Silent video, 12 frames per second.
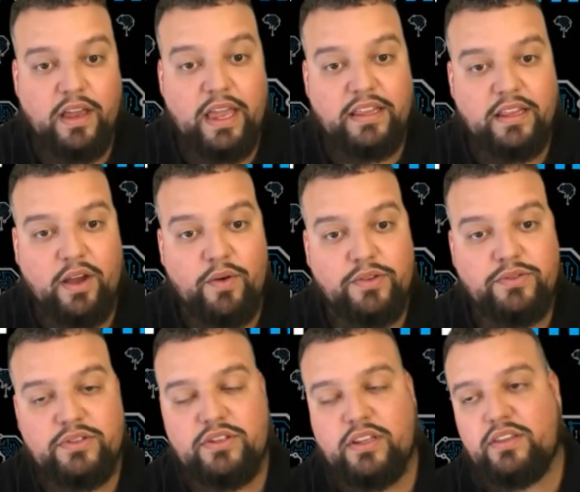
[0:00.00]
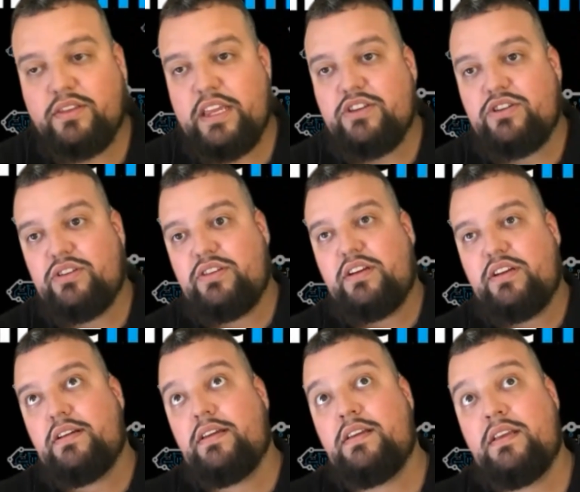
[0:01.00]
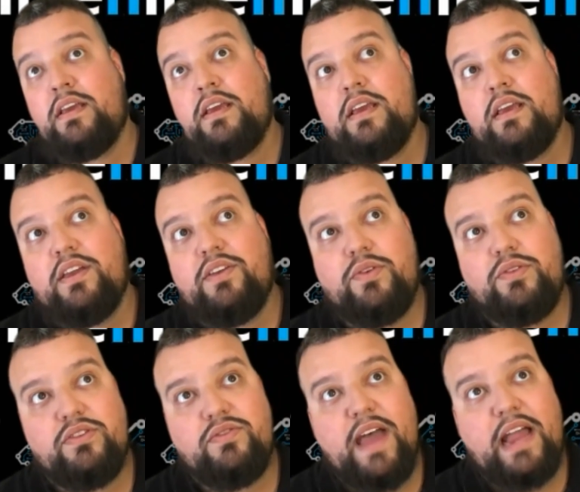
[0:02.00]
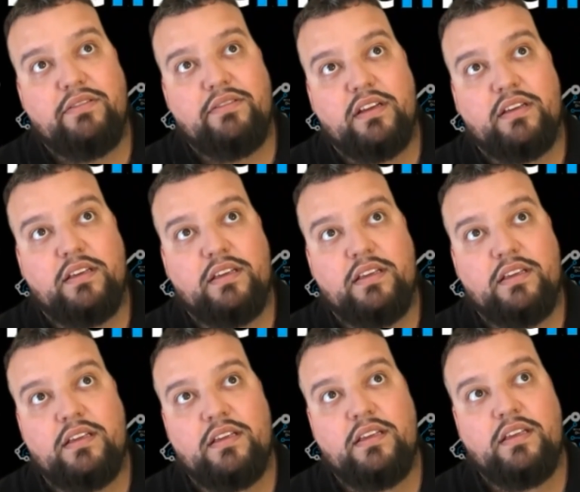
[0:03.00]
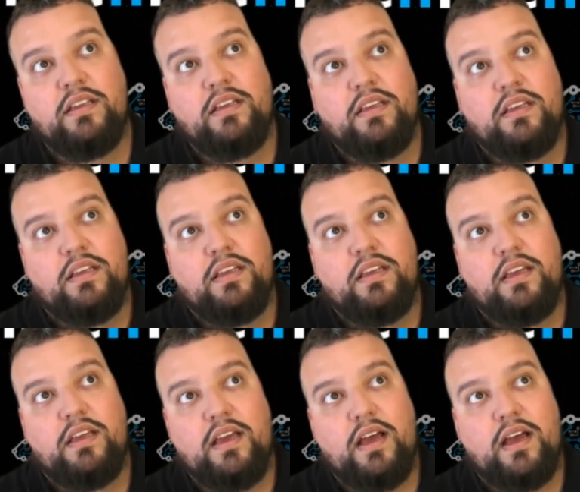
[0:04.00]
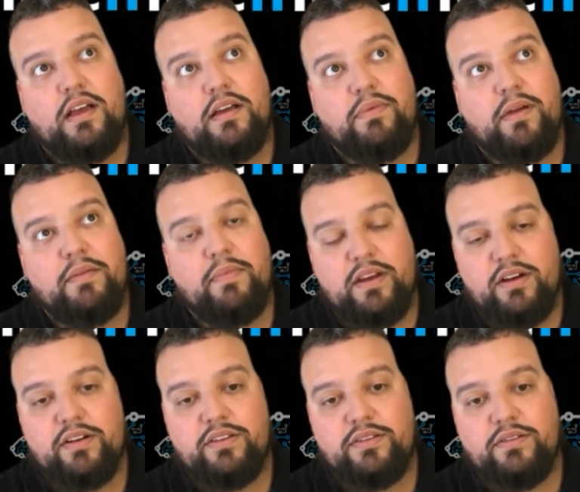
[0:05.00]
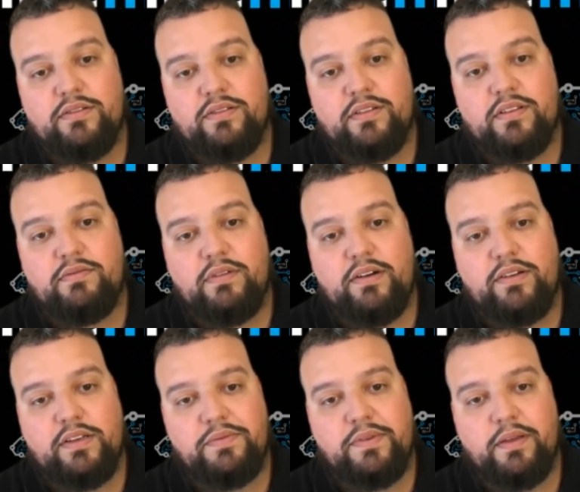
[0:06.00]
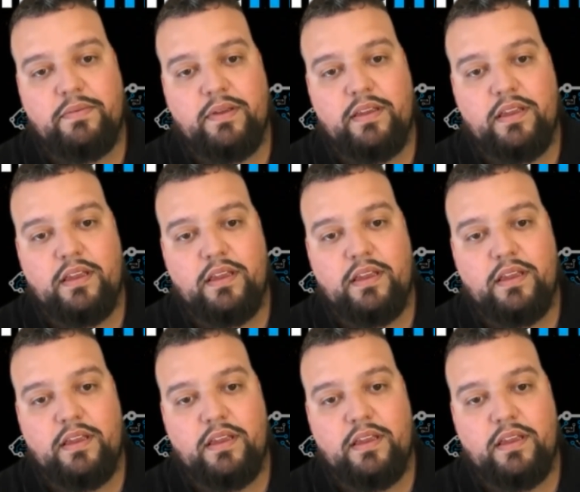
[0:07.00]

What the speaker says: and we switched to insurance a year in. We switched factoring probably about a year in too, around the same time.